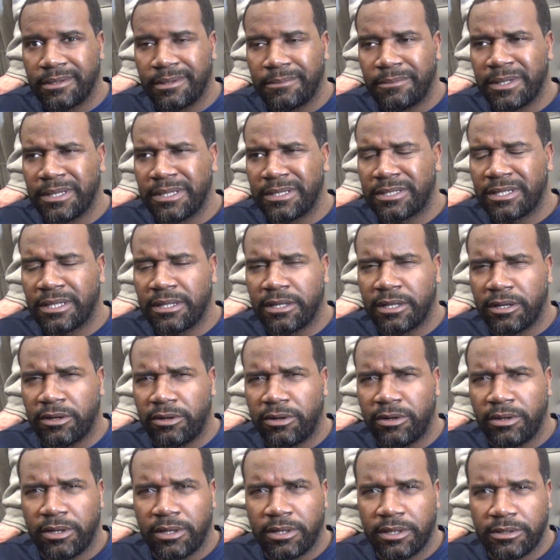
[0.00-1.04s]
I mean, it's a little
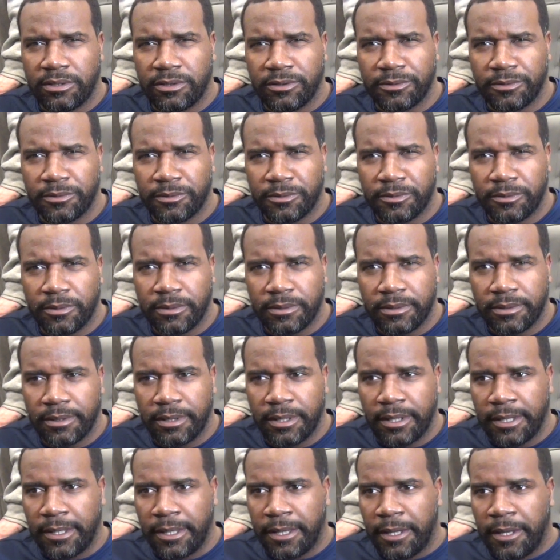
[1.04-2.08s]
early
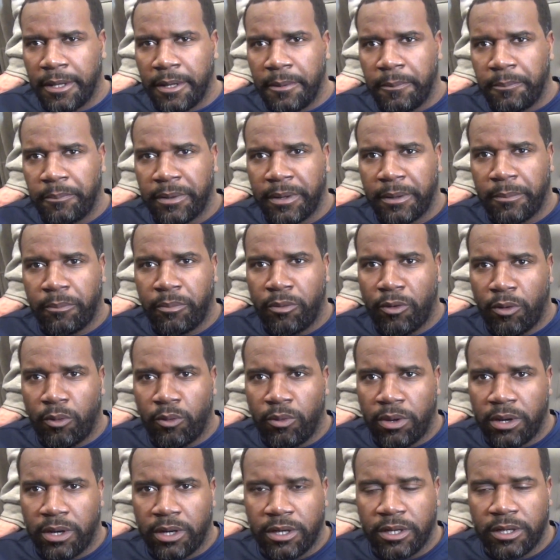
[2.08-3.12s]
to
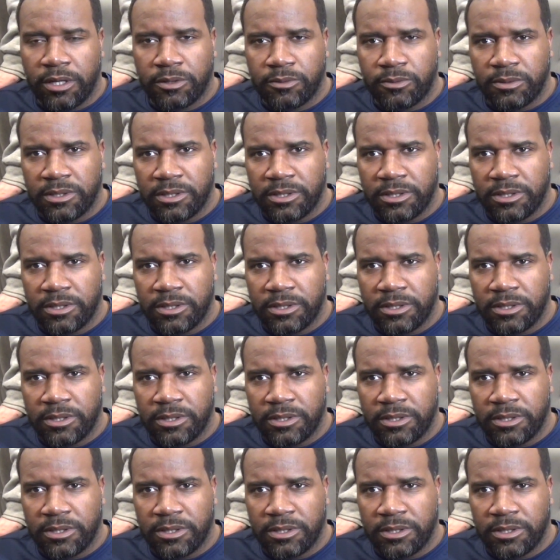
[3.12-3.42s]
pinpoint what it is.